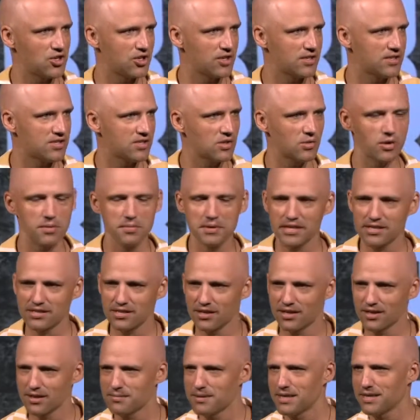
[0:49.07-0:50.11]
And so we've been
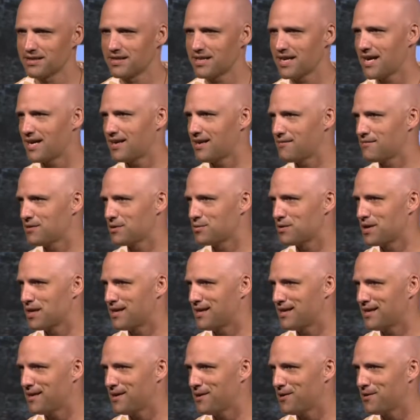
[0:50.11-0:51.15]
talking about that every
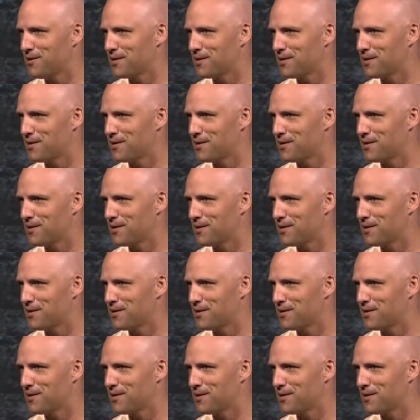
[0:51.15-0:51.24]
week, you know,